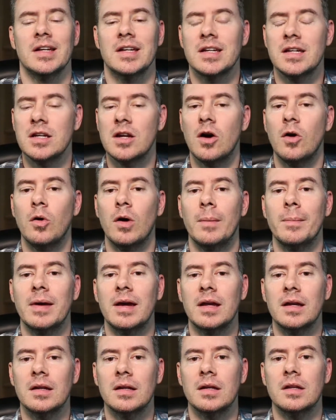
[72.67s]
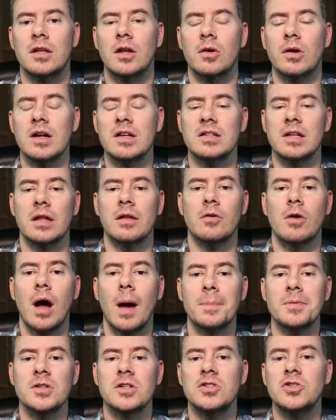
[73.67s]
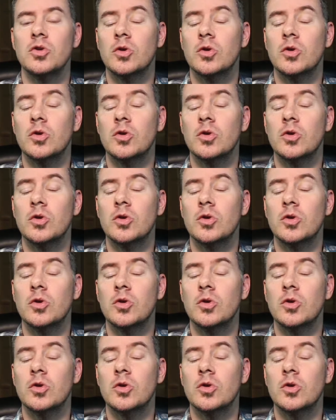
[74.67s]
You know, I mean, there is other options.